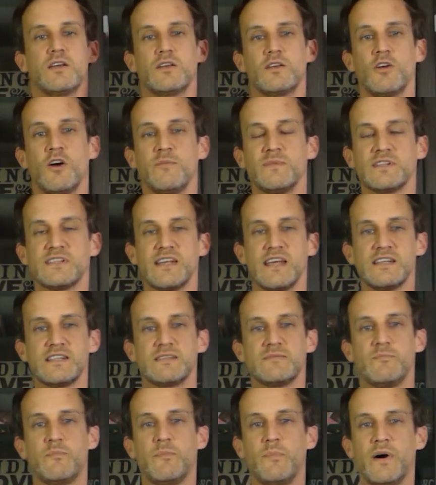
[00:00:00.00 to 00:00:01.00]
Common
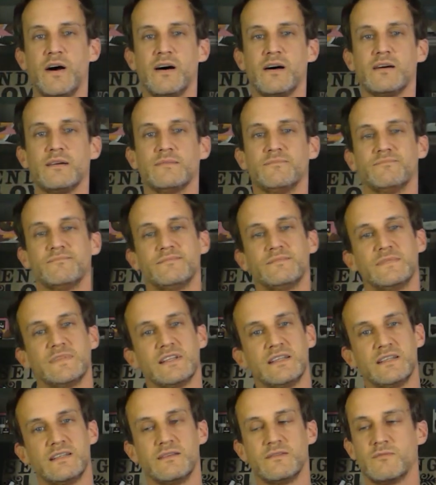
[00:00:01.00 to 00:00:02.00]
sense, but
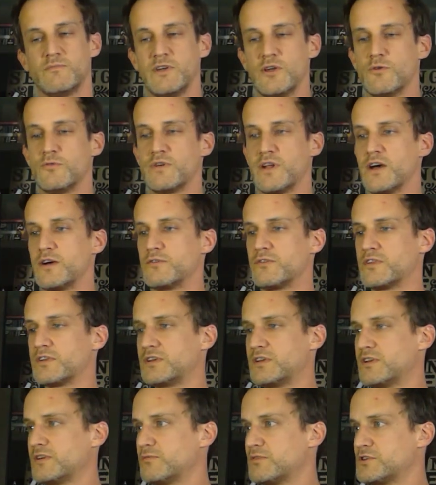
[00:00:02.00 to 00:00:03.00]
we all know that,
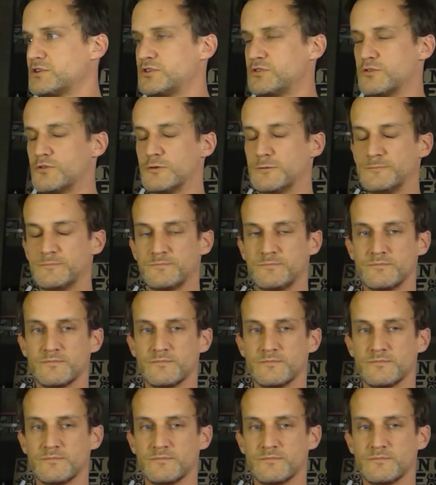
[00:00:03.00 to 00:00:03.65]
you know, once you're